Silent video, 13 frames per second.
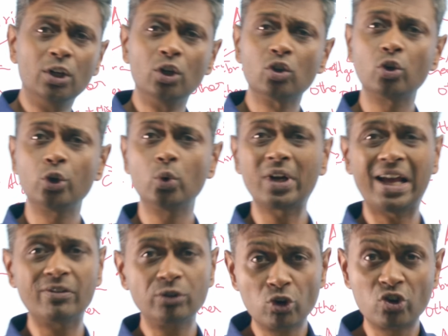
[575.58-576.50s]
so you don't
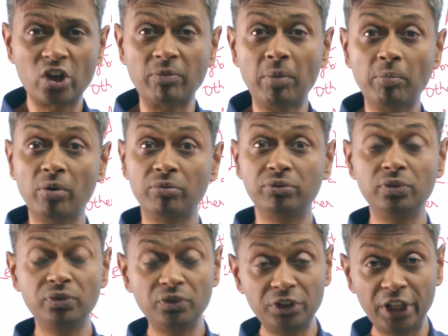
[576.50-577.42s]
have to save up
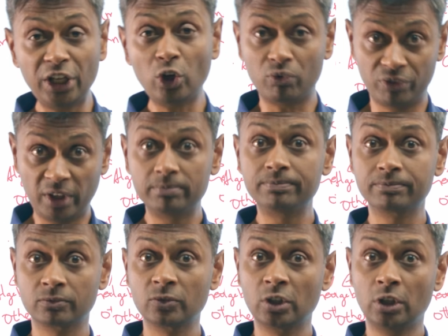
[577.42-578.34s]
15 of them
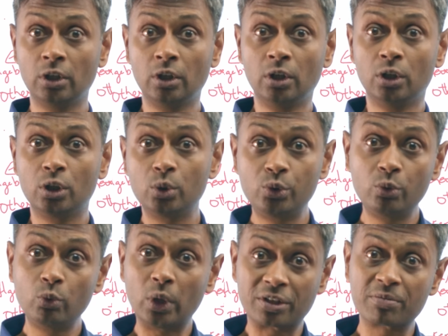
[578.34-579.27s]
to
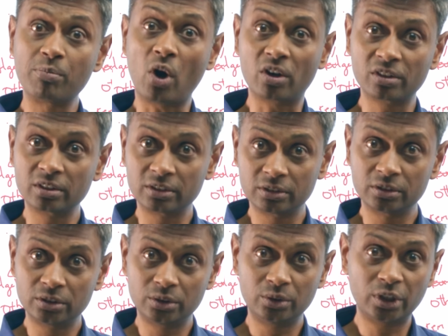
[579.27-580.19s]
do as mocks.
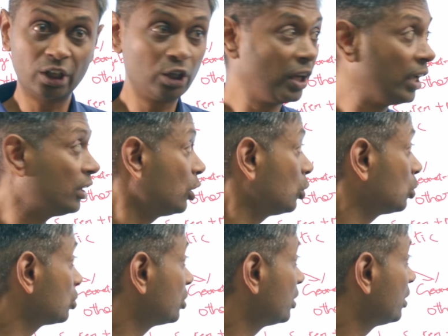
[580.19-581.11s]
You can take the
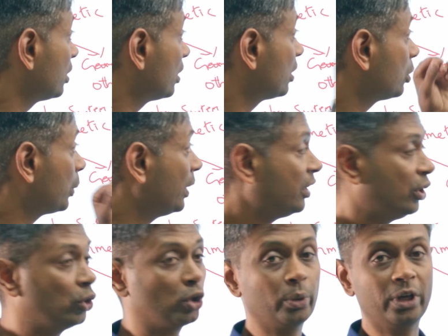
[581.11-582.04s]

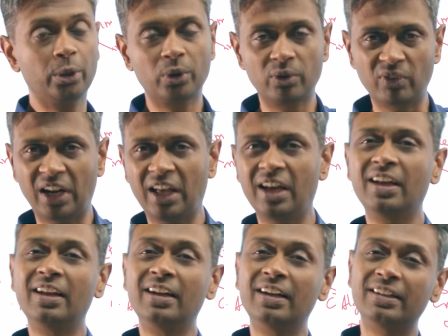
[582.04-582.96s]
2020 or 21 wala,
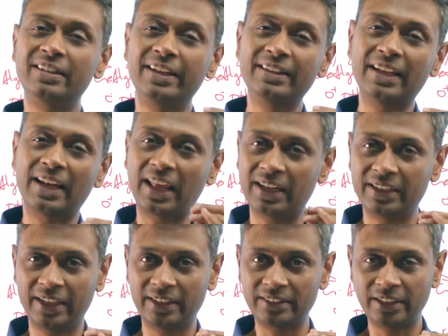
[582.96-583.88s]
take the
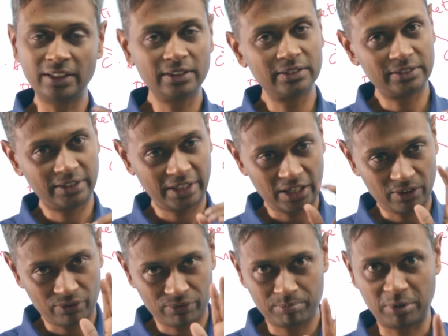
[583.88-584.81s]
LRDI thing,
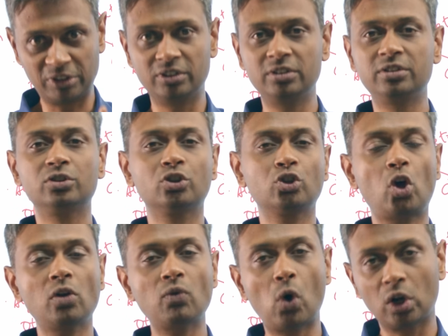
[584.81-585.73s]
take puzzles,
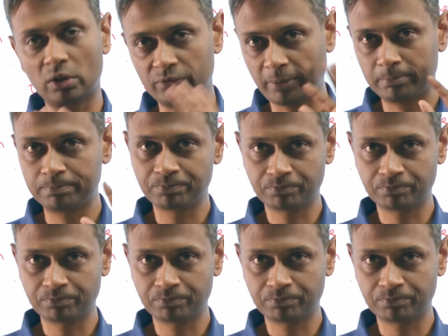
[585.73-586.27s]
solve all of them.